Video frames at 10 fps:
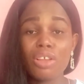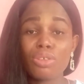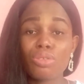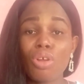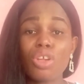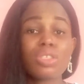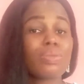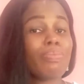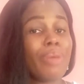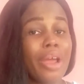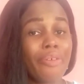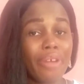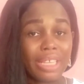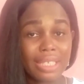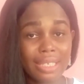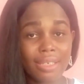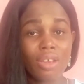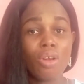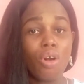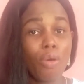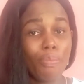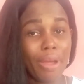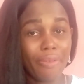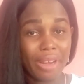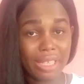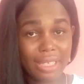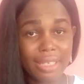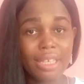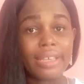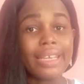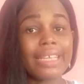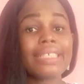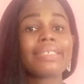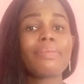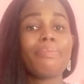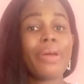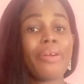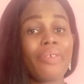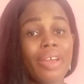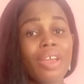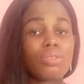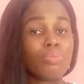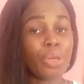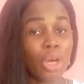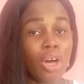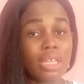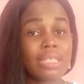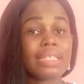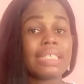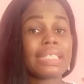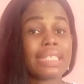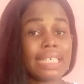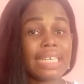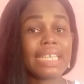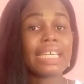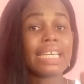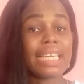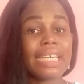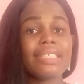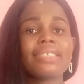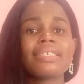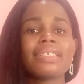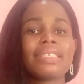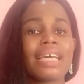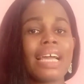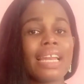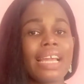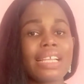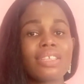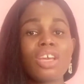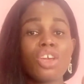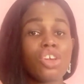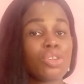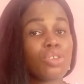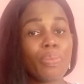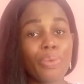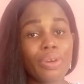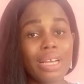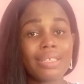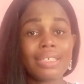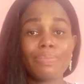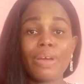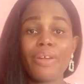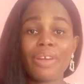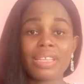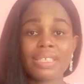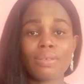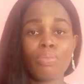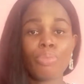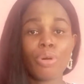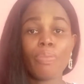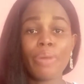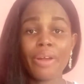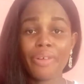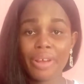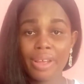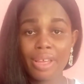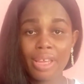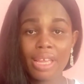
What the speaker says: is not beret or beret, is beret because the T is silent. You do not pronounce it beret, but beret.